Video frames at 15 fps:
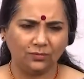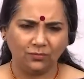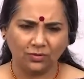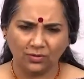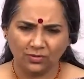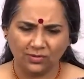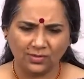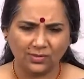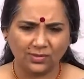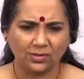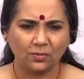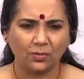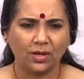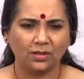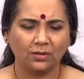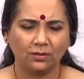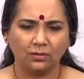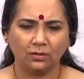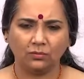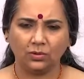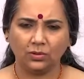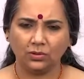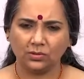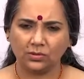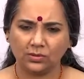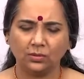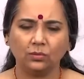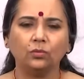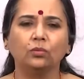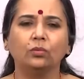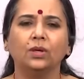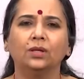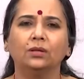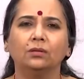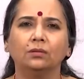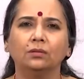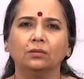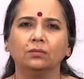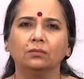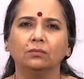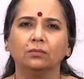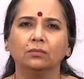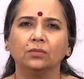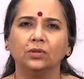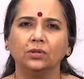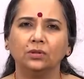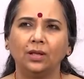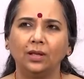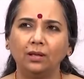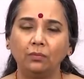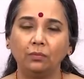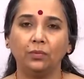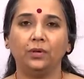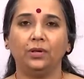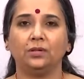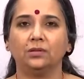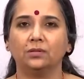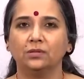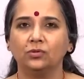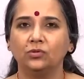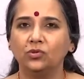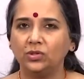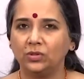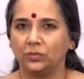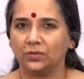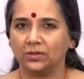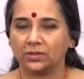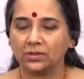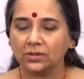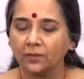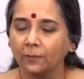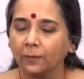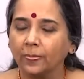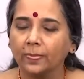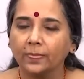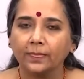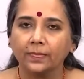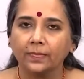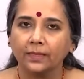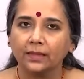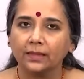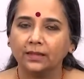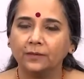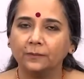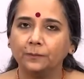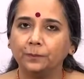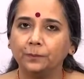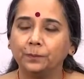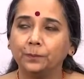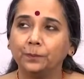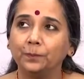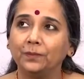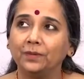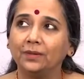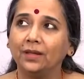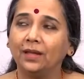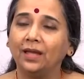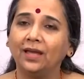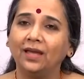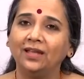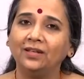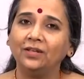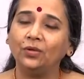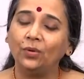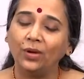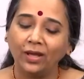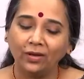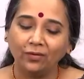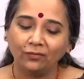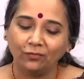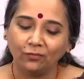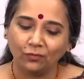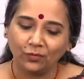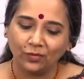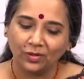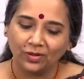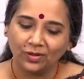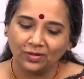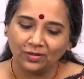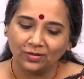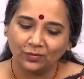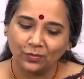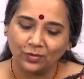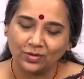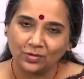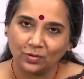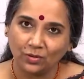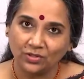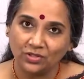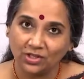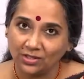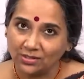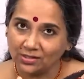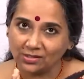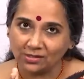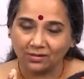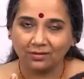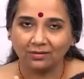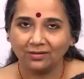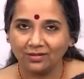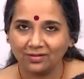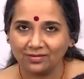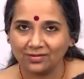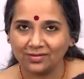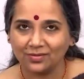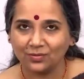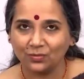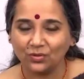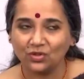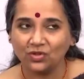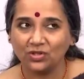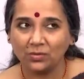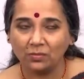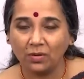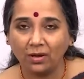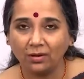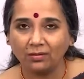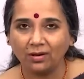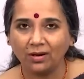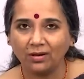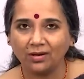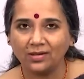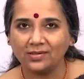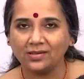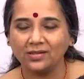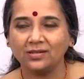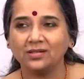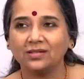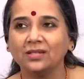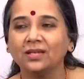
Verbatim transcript: very systematic and very slow and uh, deliberate treatment. Um, and you have what is called chanchal, that is, which demand ragas that